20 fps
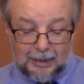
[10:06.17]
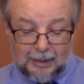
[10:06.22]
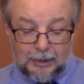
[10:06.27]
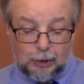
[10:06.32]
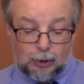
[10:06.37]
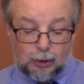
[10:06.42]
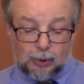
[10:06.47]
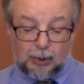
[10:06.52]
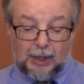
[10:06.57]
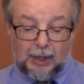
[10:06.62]

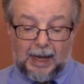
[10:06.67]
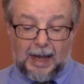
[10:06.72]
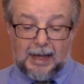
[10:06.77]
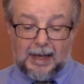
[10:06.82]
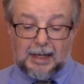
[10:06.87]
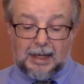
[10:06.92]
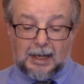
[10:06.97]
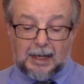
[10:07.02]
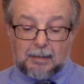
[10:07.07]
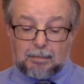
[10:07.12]

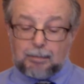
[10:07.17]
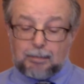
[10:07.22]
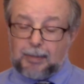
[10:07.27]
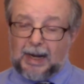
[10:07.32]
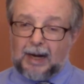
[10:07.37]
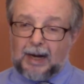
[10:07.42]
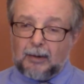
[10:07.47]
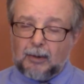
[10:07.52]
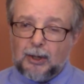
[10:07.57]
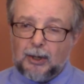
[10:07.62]
creating
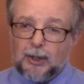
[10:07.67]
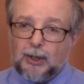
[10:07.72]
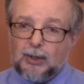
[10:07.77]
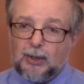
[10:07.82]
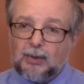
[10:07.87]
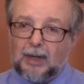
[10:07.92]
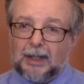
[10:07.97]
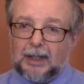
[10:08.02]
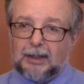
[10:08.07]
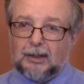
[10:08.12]
power
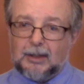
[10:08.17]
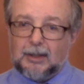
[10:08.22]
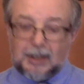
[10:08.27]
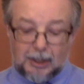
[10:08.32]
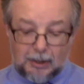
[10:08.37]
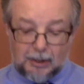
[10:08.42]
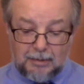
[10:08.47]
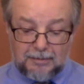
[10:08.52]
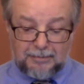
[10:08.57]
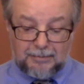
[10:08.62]
struggles,
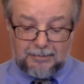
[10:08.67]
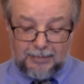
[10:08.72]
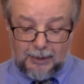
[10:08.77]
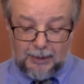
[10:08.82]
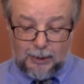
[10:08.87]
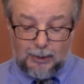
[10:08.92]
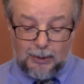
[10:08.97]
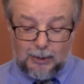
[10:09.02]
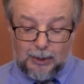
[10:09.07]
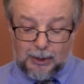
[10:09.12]

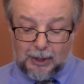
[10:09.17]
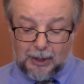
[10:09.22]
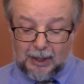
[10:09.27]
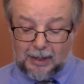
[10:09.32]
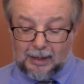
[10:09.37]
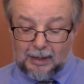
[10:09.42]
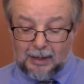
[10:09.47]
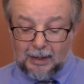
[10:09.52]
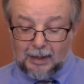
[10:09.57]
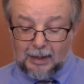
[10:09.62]
confusion,
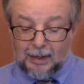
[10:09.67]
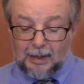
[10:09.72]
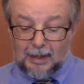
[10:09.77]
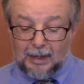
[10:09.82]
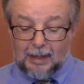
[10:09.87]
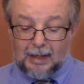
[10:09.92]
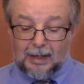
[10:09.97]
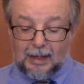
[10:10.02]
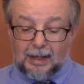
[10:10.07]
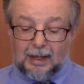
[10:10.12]

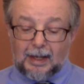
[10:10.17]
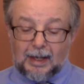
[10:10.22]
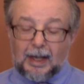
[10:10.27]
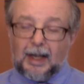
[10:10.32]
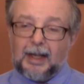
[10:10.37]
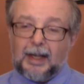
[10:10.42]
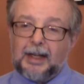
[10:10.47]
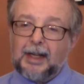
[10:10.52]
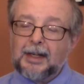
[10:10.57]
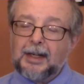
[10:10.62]

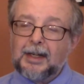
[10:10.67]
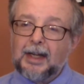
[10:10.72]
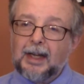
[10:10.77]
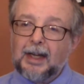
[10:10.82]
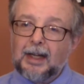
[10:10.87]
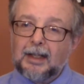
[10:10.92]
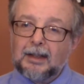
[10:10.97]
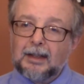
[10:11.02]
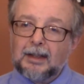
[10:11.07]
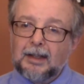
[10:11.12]
and a
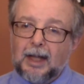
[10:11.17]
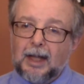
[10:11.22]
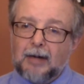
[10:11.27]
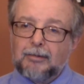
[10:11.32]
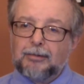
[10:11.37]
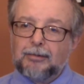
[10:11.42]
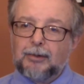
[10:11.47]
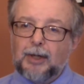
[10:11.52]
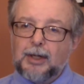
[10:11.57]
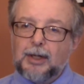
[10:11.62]

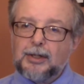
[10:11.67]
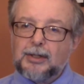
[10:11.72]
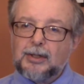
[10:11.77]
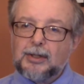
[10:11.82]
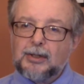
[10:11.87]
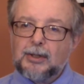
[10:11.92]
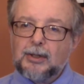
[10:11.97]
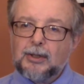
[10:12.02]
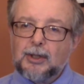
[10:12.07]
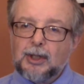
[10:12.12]
loveless
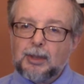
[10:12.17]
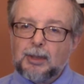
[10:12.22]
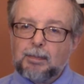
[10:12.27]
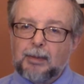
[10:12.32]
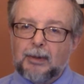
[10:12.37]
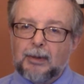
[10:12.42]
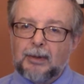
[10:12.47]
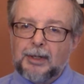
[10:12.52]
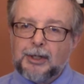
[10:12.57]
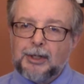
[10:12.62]

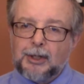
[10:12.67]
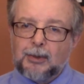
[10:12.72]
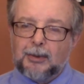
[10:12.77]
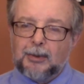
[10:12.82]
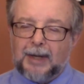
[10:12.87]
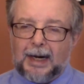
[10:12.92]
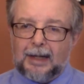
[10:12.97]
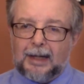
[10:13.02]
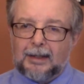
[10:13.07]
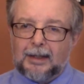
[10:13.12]

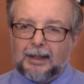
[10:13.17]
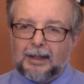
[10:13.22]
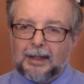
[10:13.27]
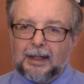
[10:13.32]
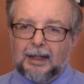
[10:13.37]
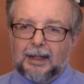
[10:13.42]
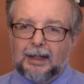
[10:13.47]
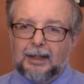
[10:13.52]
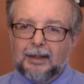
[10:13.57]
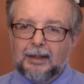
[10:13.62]

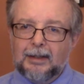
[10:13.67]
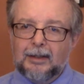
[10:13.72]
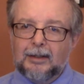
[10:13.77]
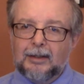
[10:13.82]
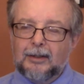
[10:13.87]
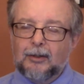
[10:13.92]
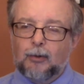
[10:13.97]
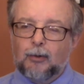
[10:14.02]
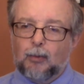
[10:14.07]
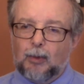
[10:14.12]
spirituality
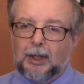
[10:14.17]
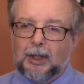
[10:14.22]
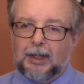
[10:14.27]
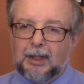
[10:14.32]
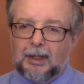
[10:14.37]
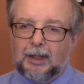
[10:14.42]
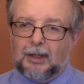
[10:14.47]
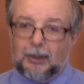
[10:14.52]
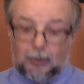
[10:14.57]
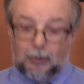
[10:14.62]
we
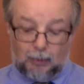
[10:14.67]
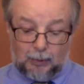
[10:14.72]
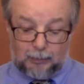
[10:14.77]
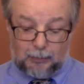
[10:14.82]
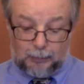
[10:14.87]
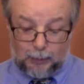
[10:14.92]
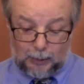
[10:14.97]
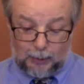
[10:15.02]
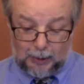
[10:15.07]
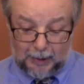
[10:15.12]
need to
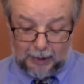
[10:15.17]
avoid.